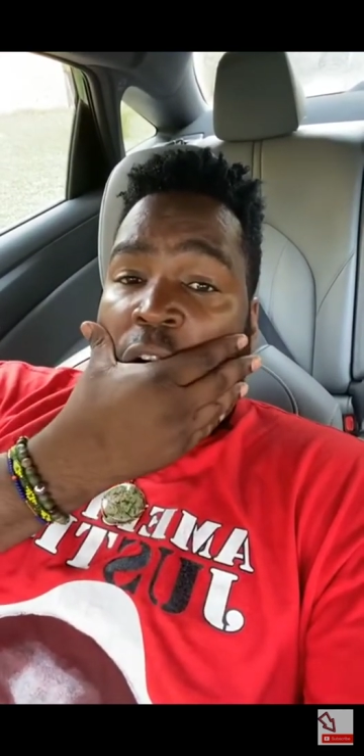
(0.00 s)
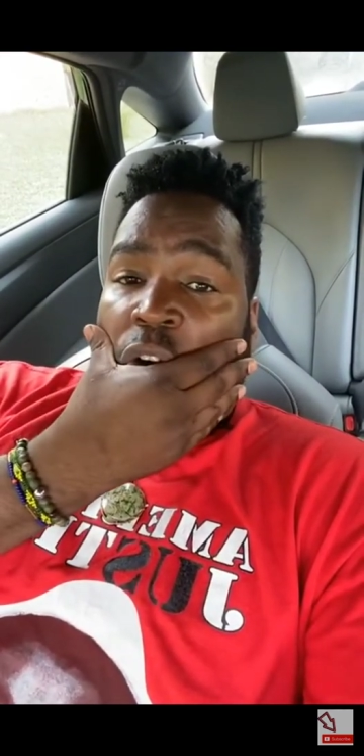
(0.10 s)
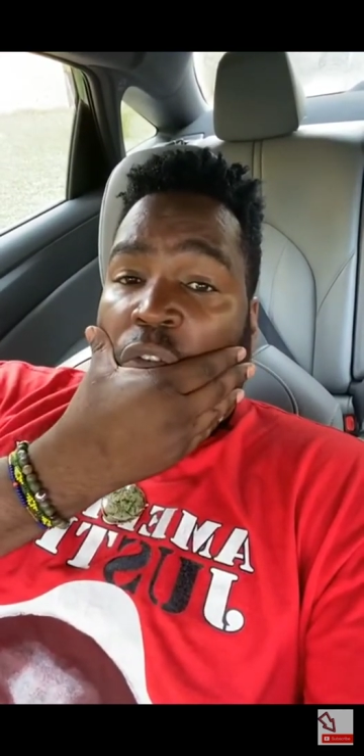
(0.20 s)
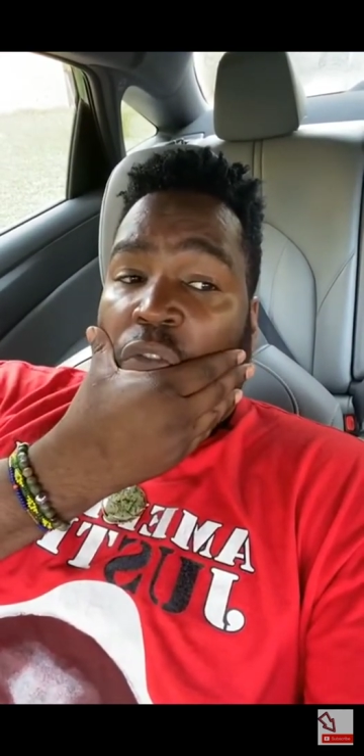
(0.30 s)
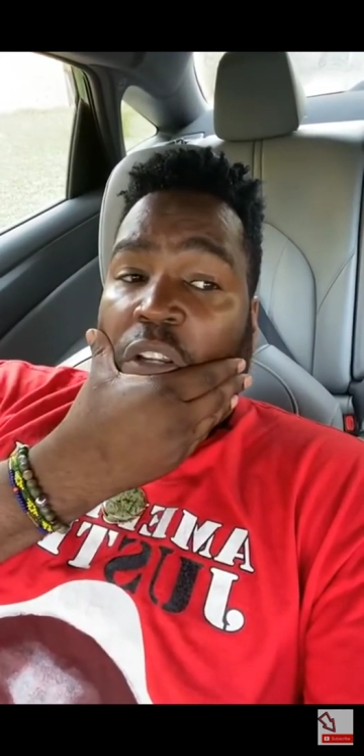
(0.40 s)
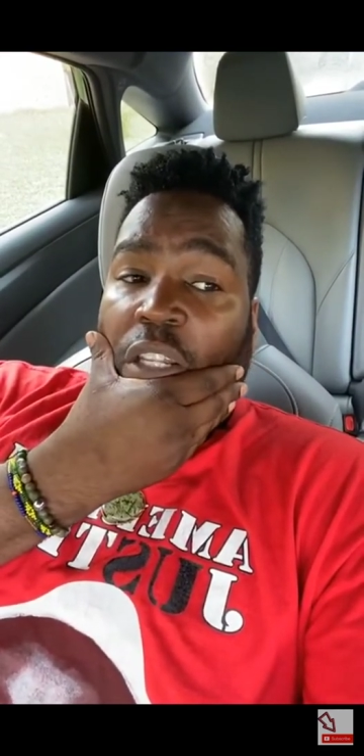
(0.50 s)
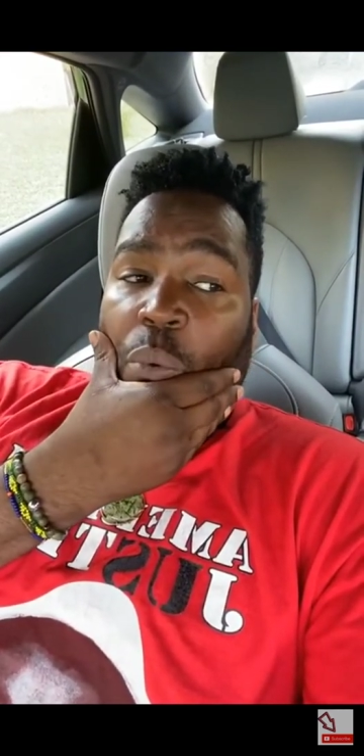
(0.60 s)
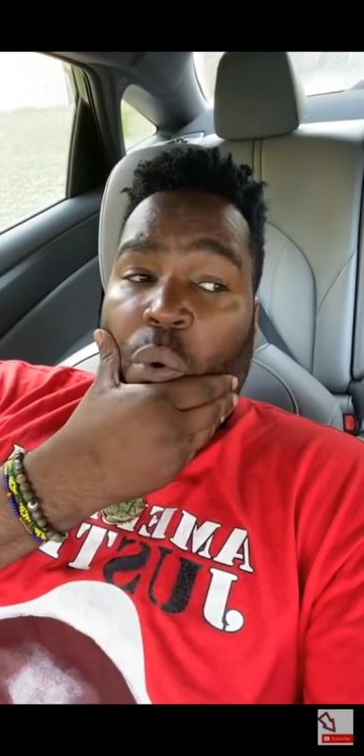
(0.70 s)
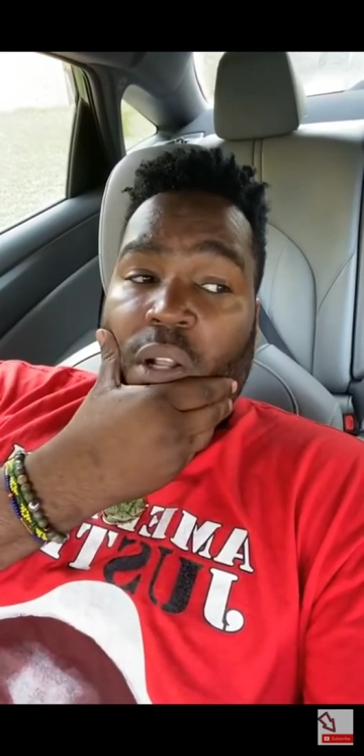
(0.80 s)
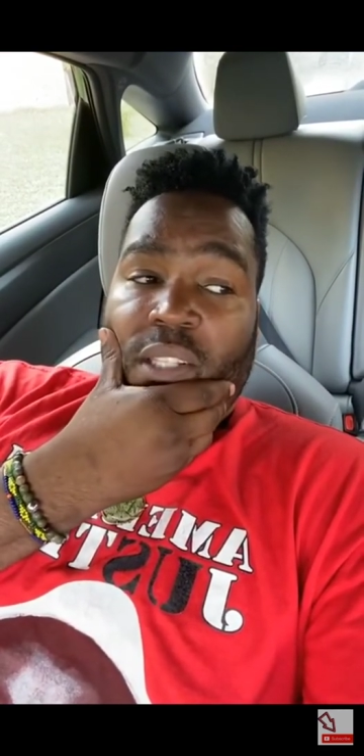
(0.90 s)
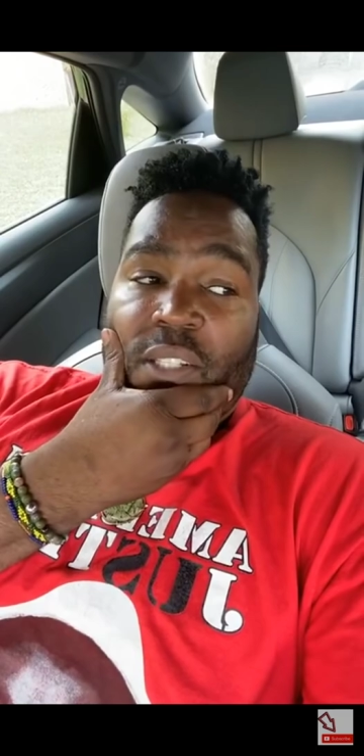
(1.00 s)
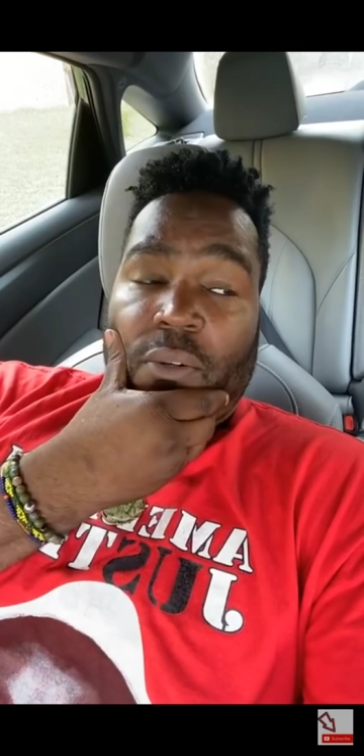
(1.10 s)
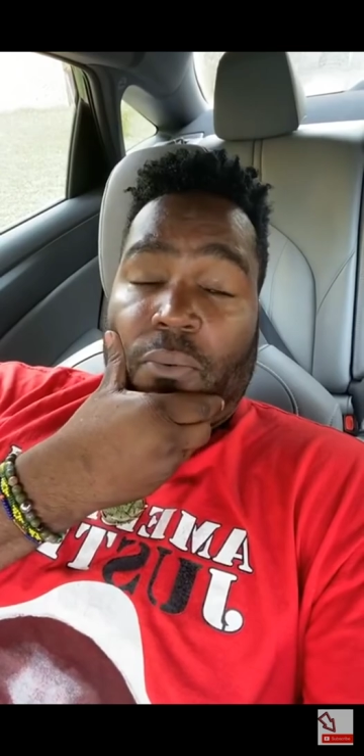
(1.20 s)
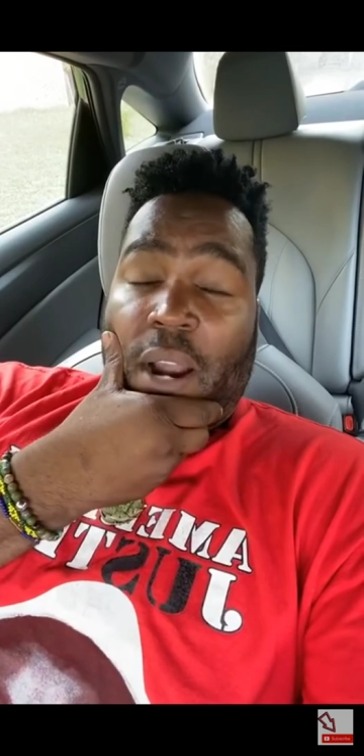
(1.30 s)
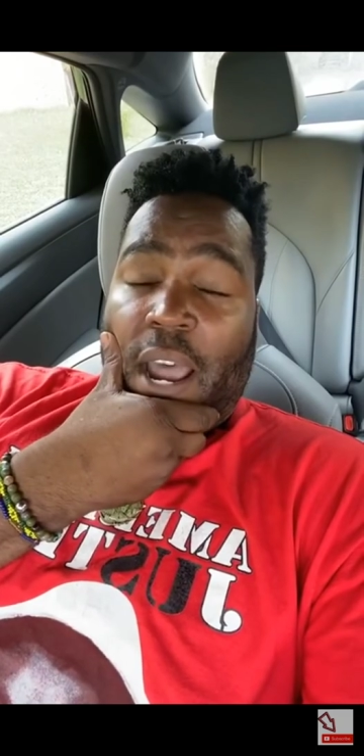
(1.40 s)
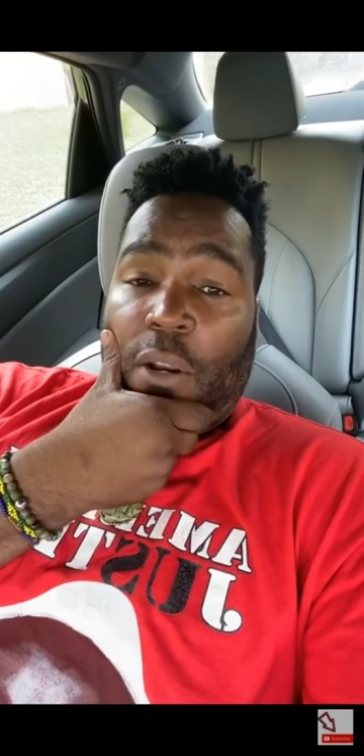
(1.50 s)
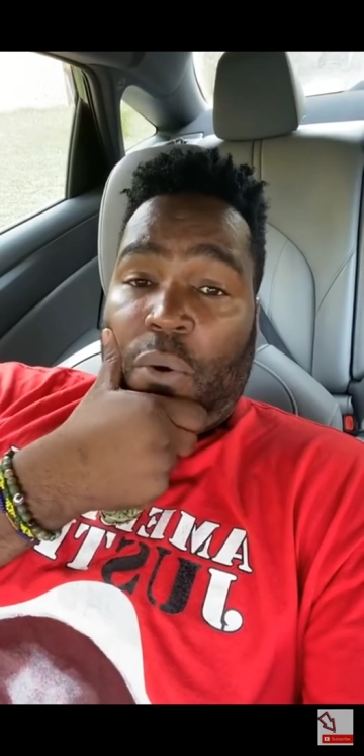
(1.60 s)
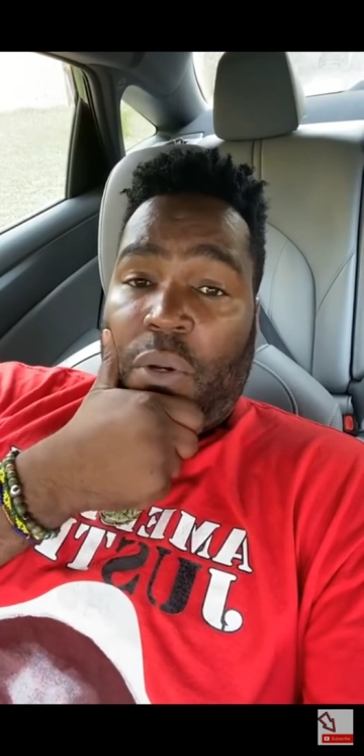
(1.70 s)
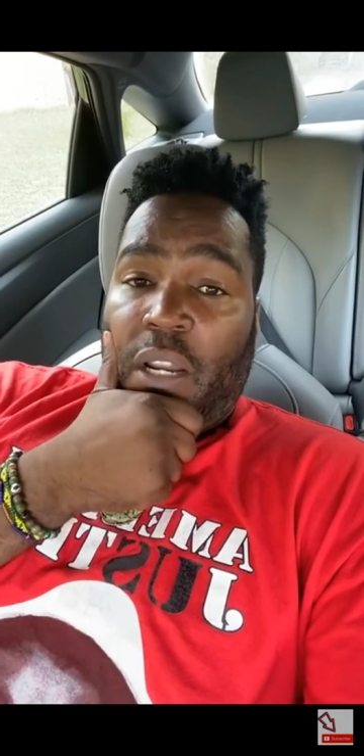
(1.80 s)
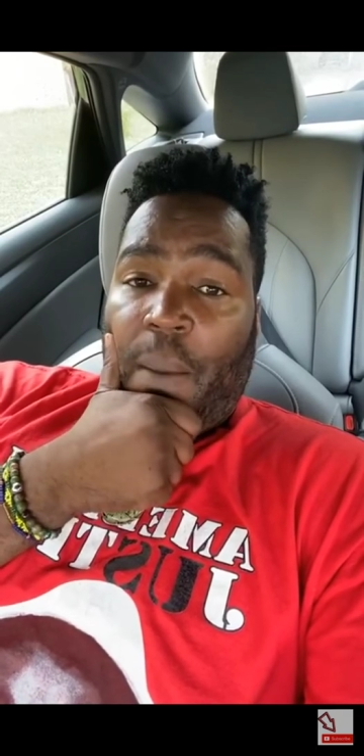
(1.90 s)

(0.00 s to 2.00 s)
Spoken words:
really wants to ride on